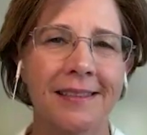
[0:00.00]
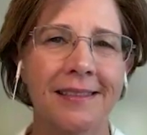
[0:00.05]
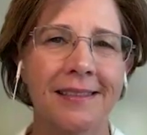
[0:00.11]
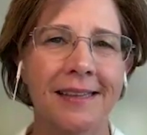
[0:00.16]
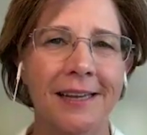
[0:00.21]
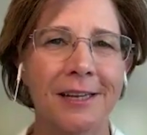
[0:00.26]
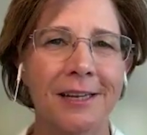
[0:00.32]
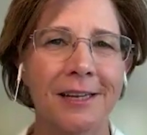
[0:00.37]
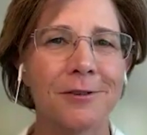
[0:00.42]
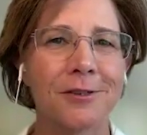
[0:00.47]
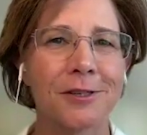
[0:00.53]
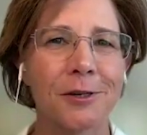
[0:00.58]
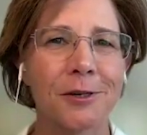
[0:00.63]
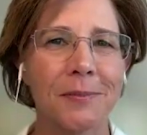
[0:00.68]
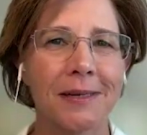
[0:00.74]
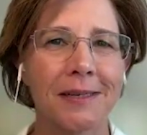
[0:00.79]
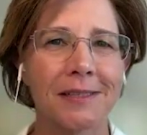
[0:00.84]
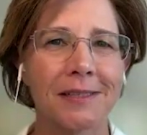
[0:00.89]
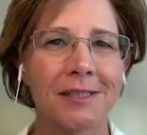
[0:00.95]
Thank you
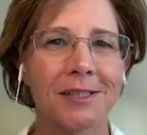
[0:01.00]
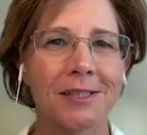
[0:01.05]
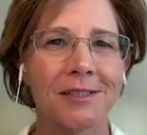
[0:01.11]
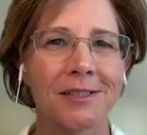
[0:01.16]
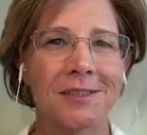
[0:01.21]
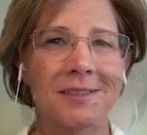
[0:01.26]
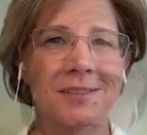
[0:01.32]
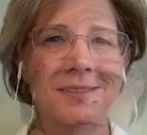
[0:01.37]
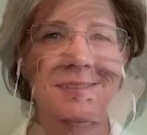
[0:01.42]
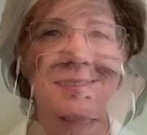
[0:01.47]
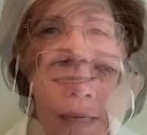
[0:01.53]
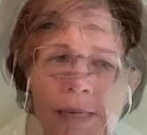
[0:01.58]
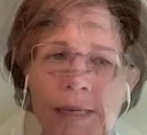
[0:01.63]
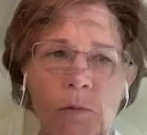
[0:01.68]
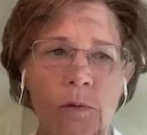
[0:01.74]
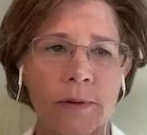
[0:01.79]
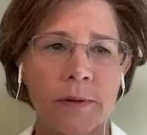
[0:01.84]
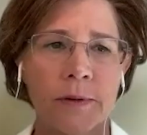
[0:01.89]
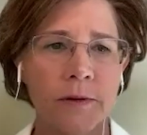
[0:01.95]
so much.
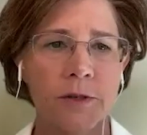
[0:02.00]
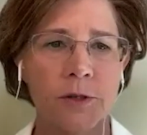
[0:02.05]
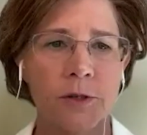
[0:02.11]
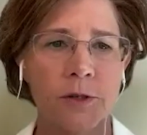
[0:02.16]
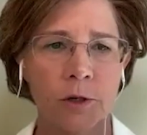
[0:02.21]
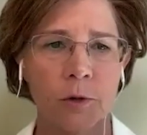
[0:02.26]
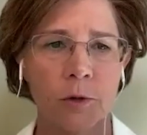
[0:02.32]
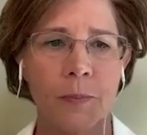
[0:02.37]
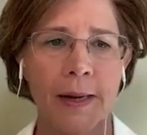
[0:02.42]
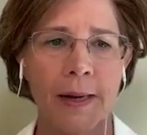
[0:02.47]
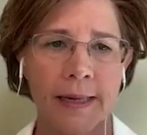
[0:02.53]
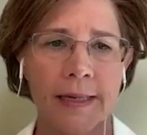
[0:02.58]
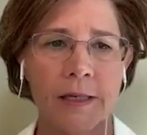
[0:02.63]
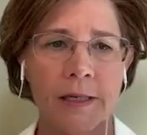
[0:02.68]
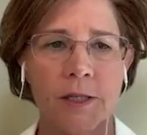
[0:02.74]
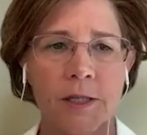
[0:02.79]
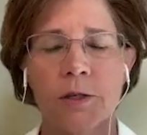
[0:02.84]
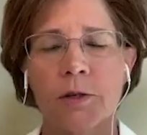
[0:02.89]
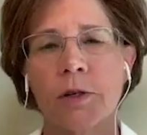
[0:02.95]
We'll now circle back
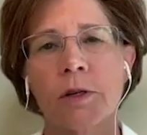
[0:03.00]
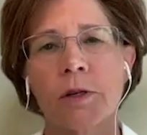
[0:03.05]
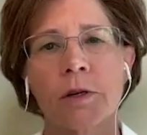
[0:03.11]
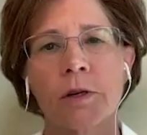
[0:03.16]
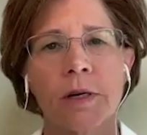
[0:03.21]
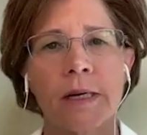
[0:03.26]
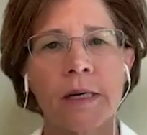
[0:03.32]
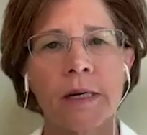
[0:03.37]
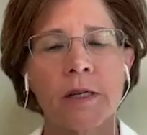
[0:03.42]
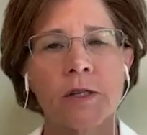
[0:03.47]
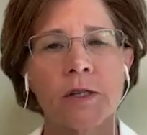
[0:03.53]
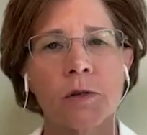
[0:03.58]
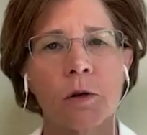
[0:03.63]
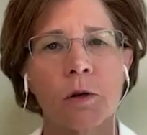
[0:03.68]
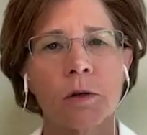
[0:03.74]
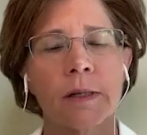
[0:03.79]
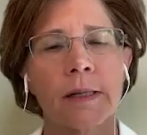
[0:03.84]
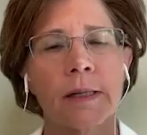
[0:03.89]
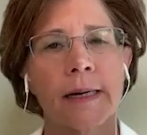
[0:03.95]
into your
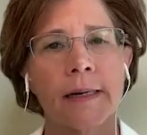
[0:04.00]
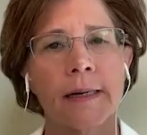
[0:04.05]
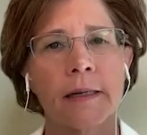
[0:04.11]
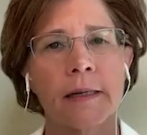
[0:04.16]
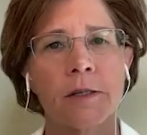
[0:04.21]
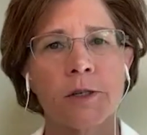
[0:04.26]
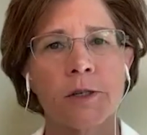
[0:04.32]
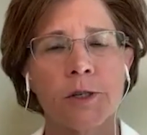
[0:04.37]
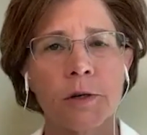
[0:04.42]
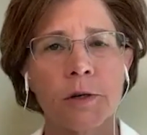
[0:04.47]
soul guided